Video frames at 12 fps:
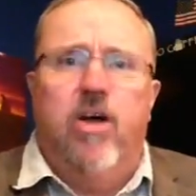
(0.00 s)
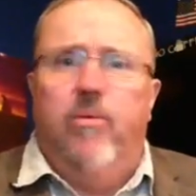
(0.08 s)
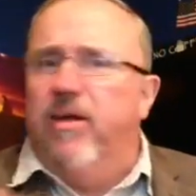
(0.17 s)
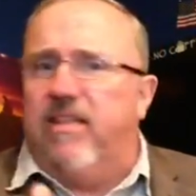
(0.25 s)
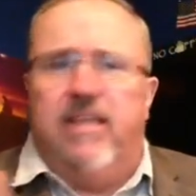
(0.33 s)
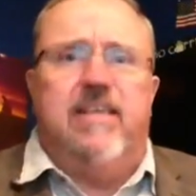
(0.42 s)

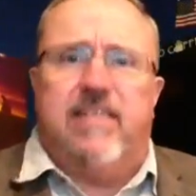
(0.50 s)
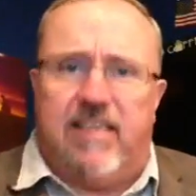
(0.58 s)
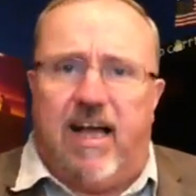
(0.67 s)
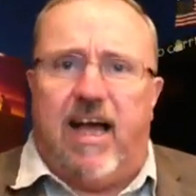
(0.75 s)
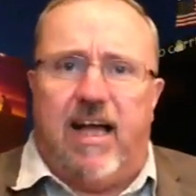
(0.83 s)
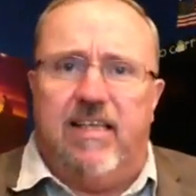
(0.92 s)
with these
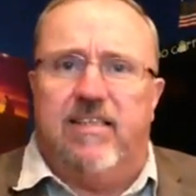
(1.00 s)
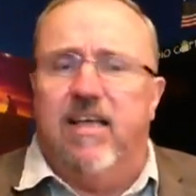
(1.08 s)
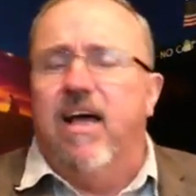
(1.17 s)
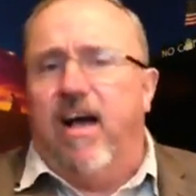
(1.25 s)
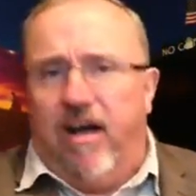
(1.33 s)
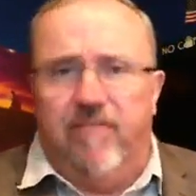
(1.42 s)
signs
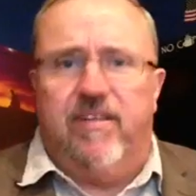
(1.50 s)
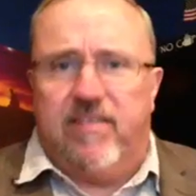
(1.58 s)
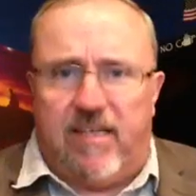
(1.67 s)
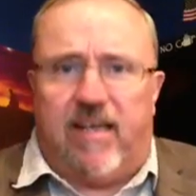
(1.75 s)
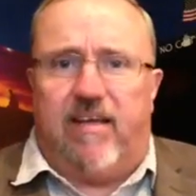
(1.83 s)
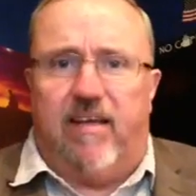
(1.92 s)
of the
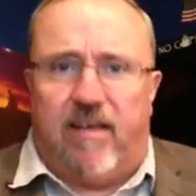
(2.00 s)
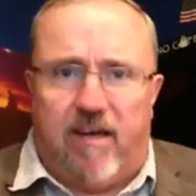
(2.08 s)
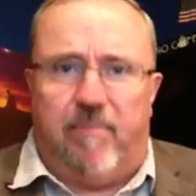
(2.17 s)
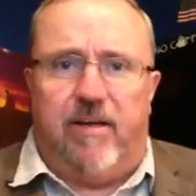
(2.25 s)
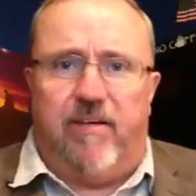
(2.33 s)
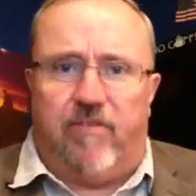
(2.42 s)
second
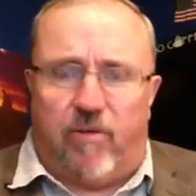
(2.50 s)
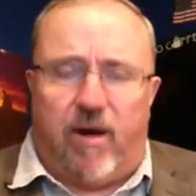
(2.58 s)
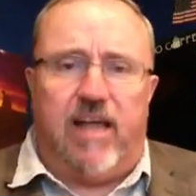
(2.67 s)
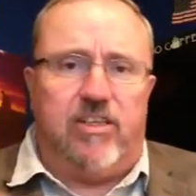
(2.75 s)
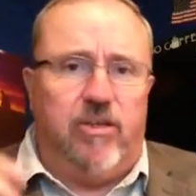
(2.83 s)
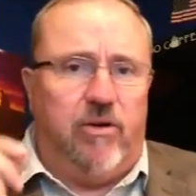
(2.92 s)
coming of Christ.